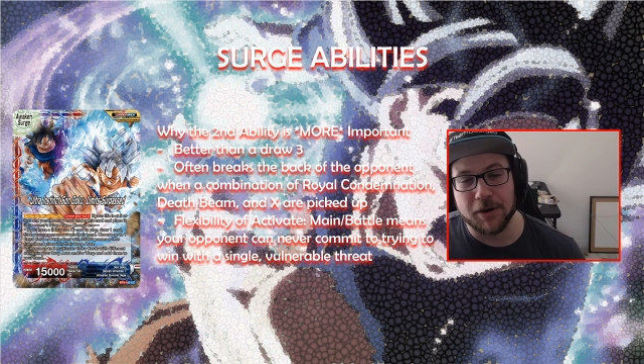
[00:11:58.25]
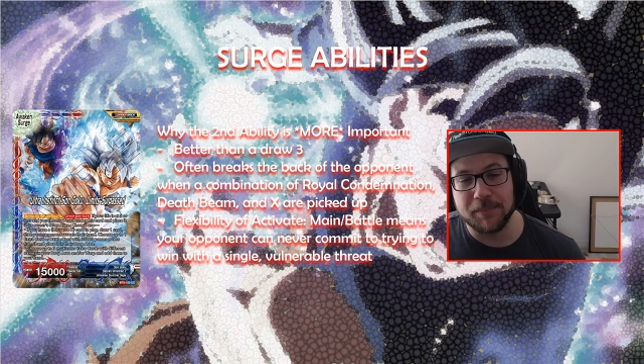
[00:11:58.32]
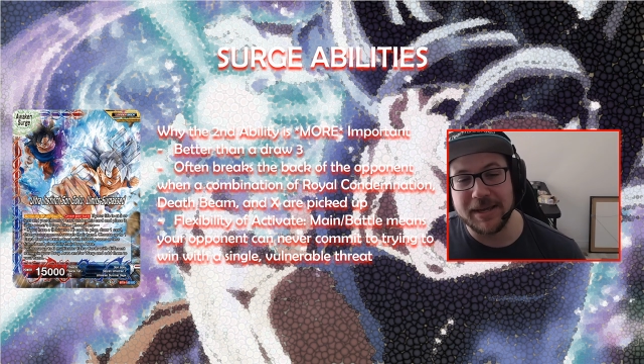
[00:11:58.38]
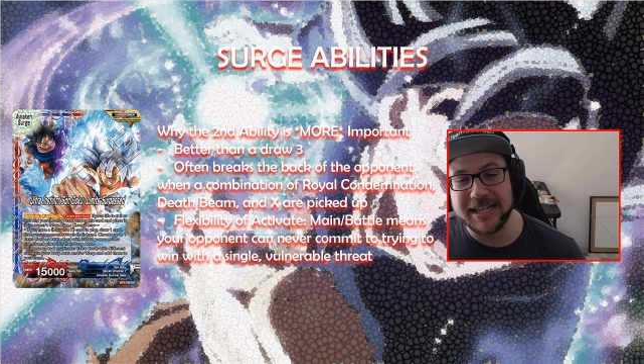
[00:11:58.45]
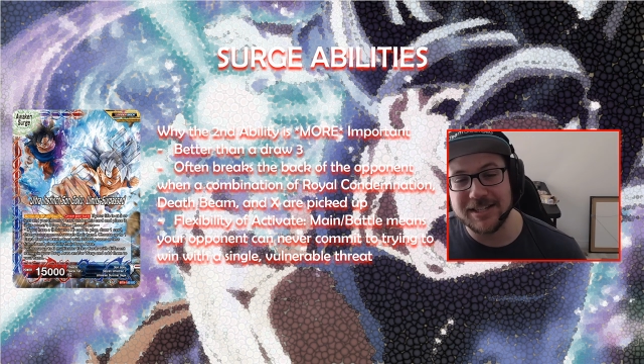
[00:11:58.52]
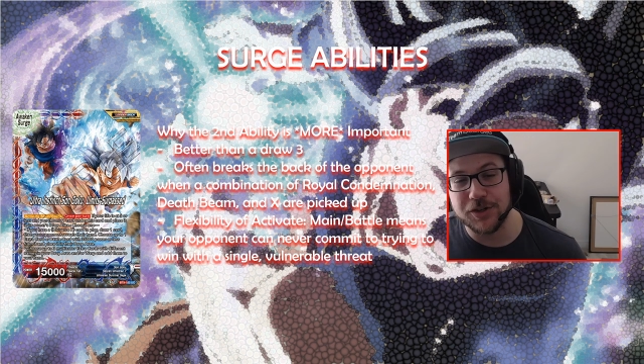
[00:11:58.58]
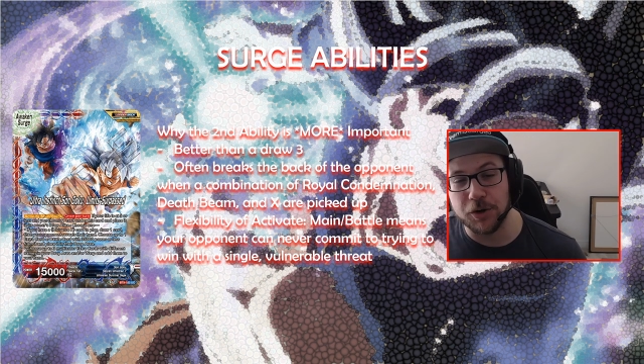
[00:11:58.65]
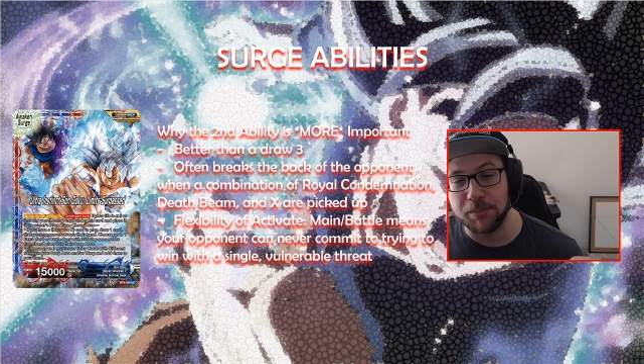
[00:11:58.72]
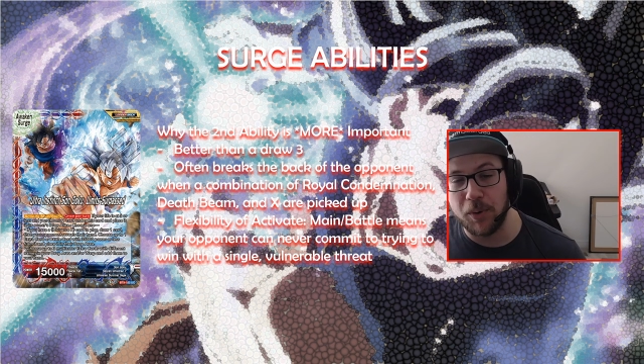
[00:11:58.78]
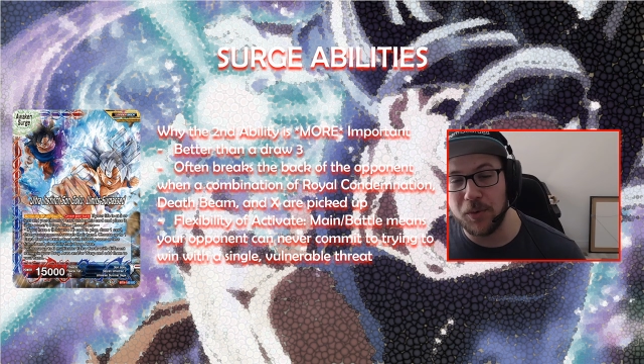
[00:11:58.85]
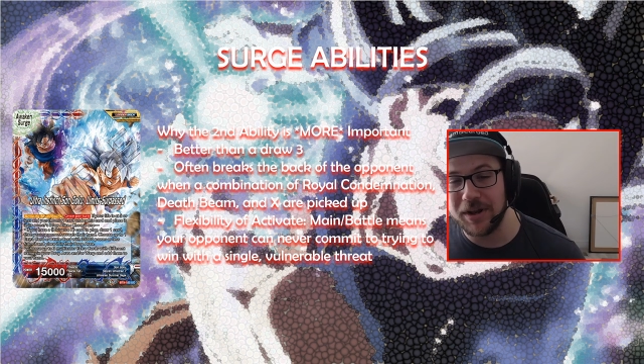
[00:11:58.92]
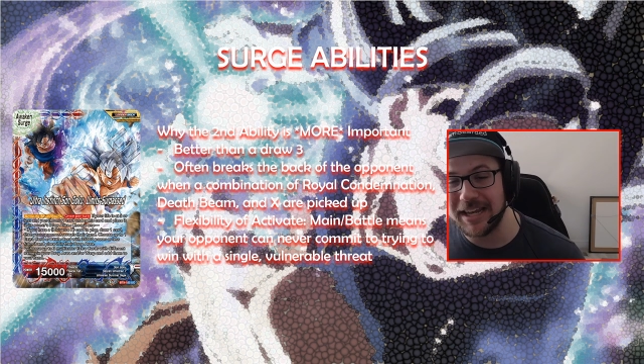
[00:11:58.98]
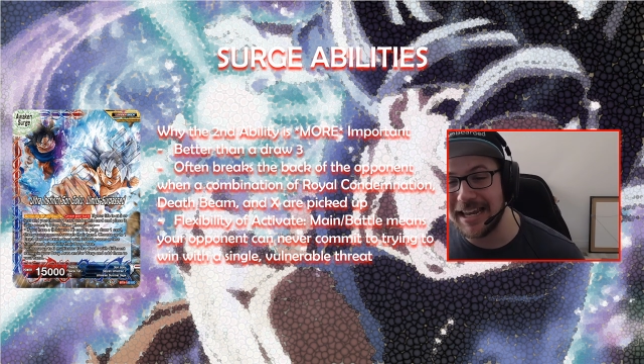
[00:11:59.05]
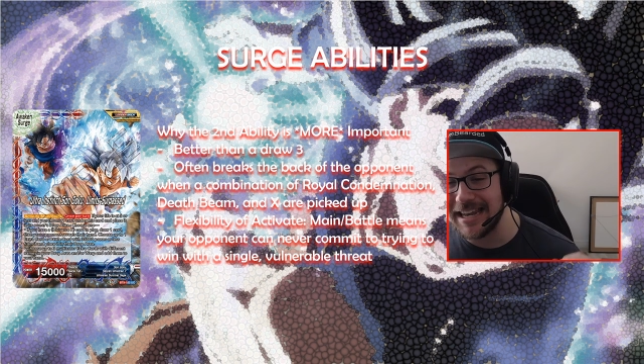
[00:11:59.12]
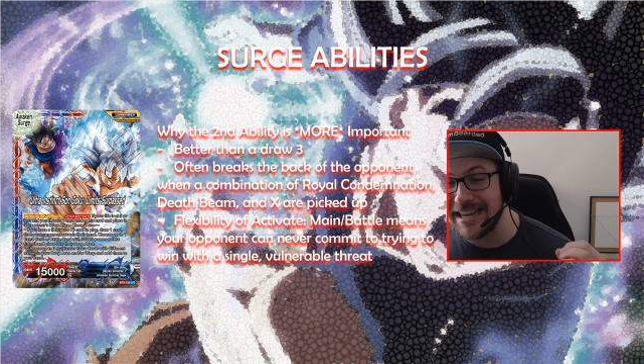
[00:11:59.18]
means your
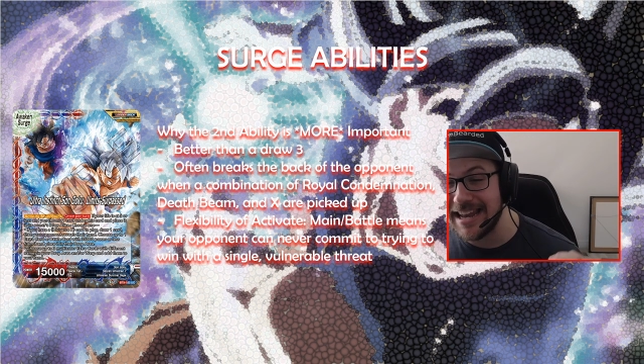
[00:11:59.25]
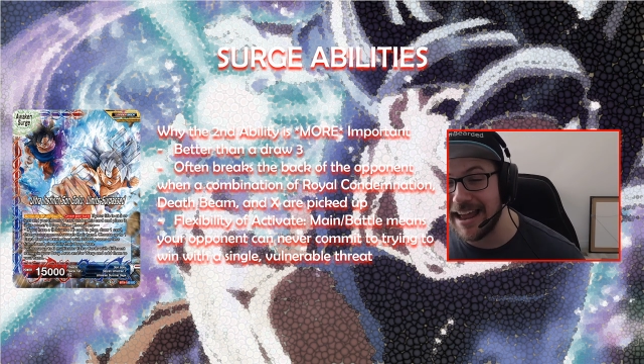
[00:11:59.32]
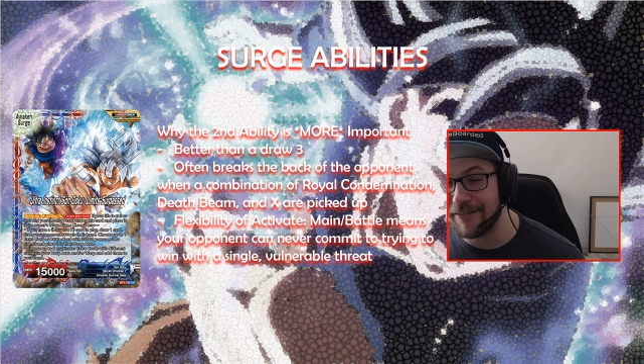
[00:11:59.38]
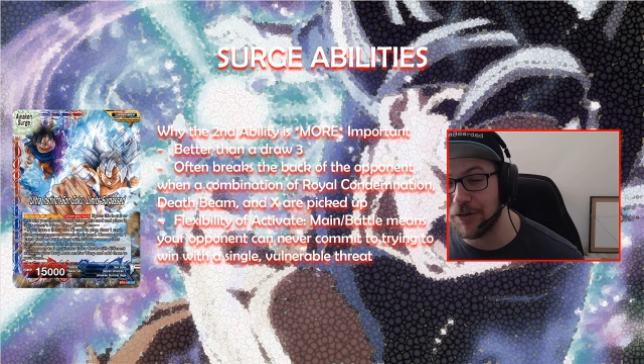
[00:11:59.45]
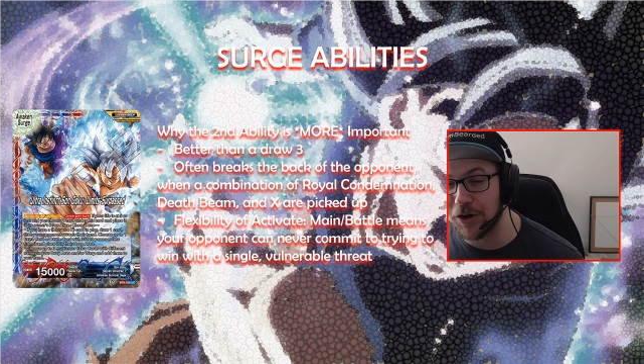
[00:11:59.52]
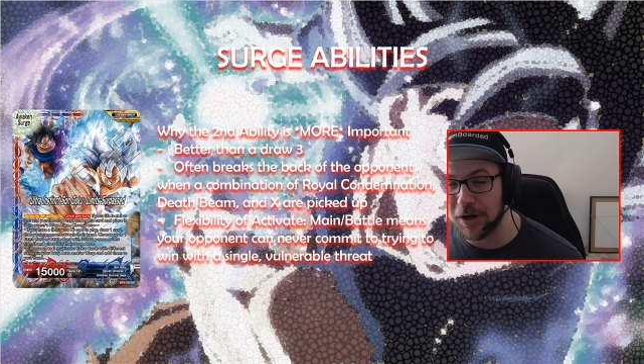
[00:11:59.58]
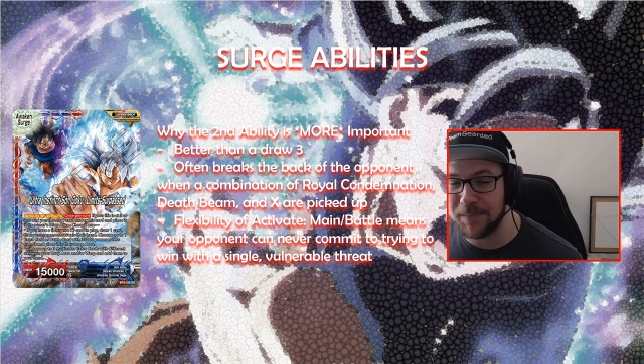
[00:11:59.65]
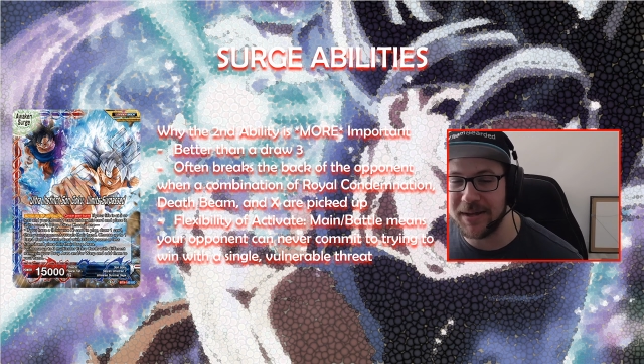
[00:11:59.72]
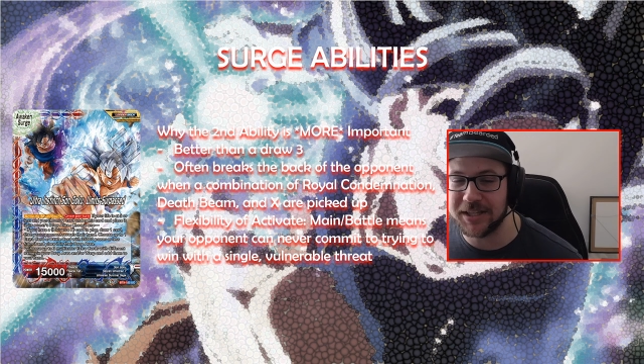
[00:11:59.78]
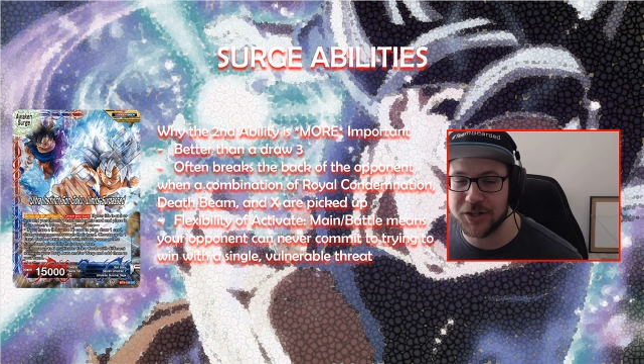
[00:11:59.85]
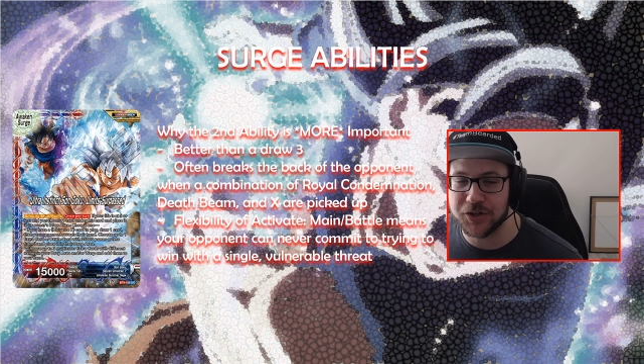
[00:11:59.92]
opponent can never commit to